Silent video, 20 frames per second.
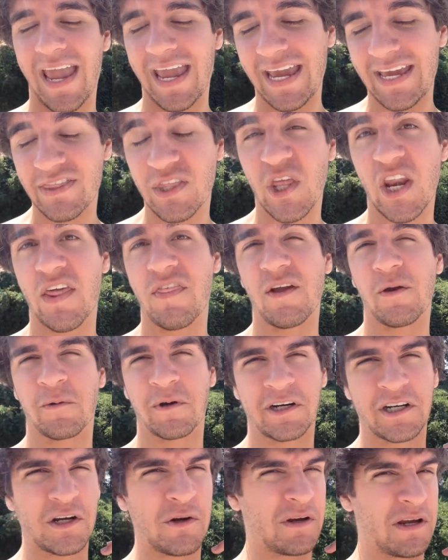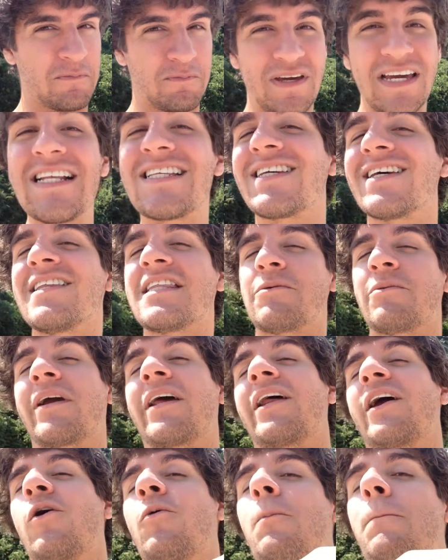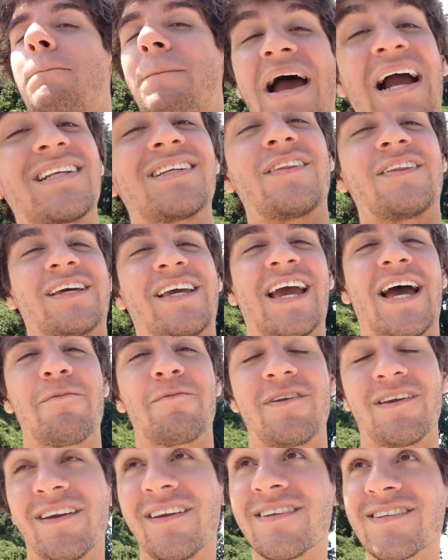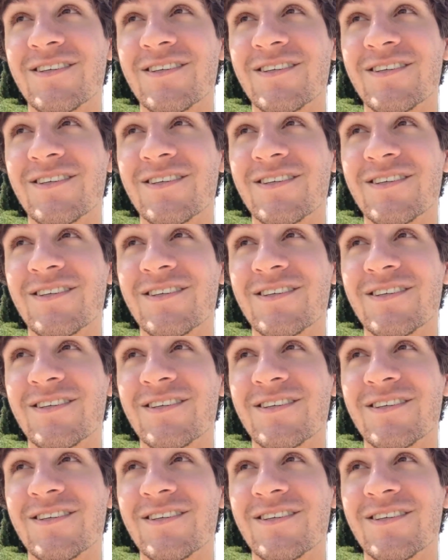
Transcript: and then I think we're going to go get pizza, then we're going to go back to the cabin.